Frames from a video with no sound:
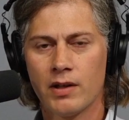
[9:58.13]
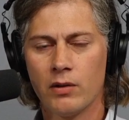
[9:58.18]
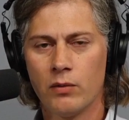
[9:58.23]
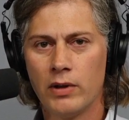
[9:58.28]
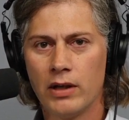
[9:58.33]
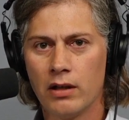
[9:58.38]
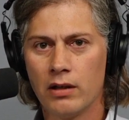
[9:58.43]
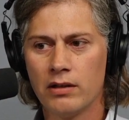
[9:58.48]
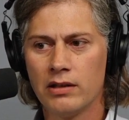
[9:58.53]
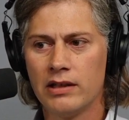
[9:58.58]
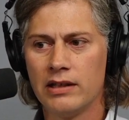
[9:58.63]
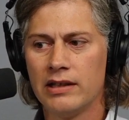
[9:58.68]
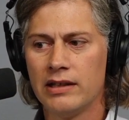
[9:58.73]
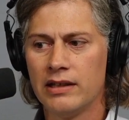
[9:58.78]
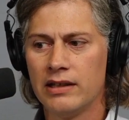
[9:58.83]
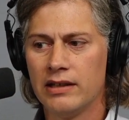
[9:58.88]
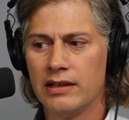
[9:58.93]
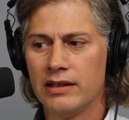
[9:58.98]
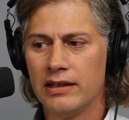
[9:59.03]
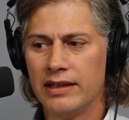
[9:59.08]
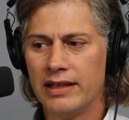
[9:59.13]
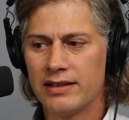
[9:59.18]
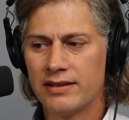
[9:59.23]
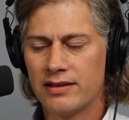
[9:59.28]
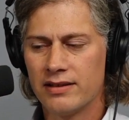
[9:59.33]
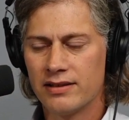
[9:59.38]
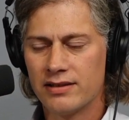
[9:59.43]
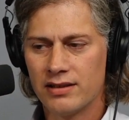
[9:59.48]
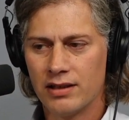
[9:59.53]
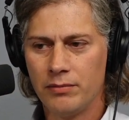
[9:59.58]
Well, it's
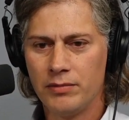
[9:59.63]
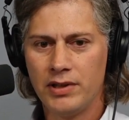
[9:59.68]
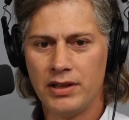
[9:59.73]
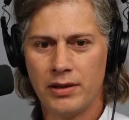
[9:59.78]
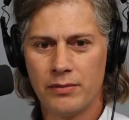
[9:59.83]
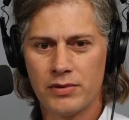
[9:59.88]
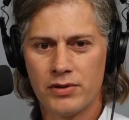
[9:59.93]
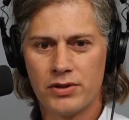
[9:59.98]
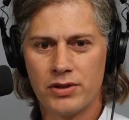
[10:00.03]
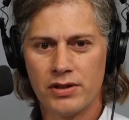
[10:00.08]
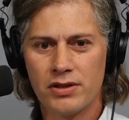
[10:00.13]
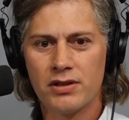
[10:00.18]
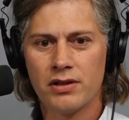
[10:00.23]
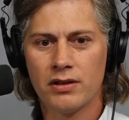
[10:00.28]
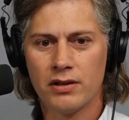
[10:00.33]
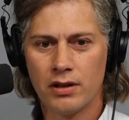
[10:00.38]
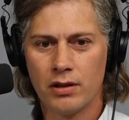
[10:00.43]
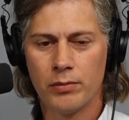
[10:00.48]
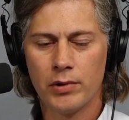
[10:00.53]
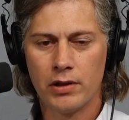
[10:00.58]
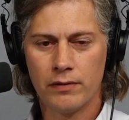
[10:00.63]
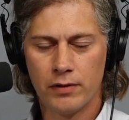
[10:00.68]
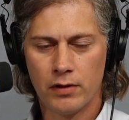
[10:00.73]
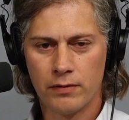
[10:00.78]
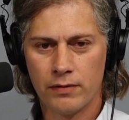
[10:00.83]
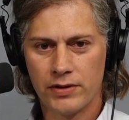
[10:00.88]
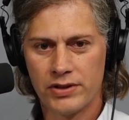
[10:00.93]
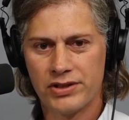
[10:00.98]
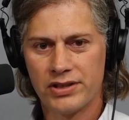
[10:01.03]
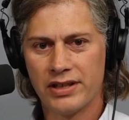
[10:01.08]
that sometimes just a little bit of
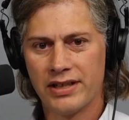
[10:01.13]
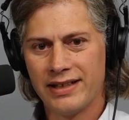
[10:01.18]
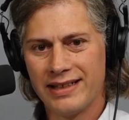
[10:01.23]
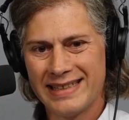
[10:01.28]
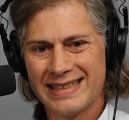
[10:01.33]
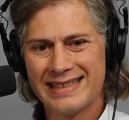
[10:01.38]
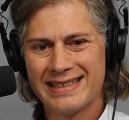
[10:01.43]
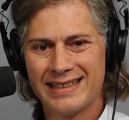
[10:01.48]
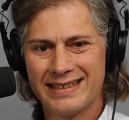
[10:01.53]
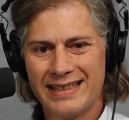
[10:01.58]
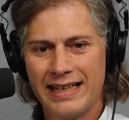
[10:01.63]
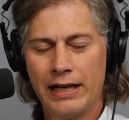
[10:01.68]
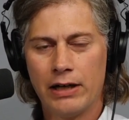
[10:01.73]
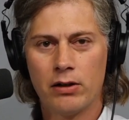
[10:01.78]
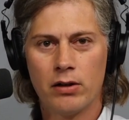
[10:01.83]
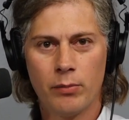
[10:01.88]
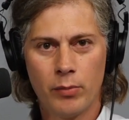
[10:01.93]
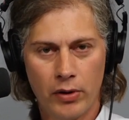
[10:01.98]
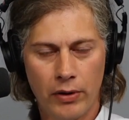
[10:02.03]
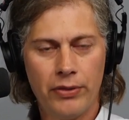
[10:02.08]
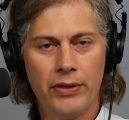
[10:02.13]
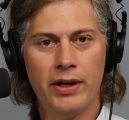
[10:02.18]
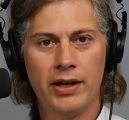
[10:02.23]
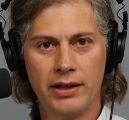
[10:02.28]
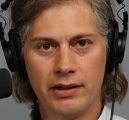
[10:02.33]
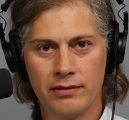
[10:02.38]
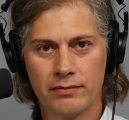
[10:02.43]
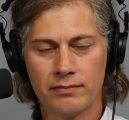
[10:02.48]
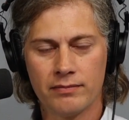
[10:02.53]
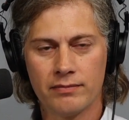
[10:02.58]
oversight isn't a terrible thing.